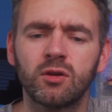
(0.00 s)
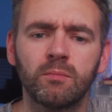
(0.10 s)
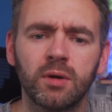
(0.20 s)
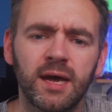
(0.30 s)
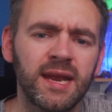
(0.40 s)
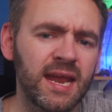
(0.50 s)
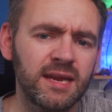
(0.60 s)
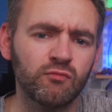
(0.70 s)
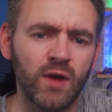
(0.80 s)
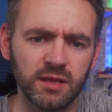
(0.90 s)
number and
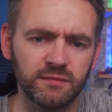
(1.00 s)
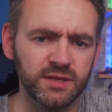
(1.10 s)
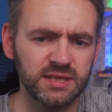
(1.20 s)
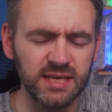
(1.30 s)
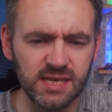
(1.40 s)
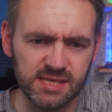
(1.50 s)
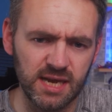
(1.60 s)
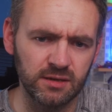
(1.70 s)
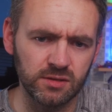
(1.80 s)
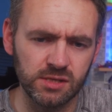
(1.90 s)
any relevant
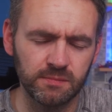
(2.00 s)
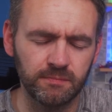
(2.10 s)
details.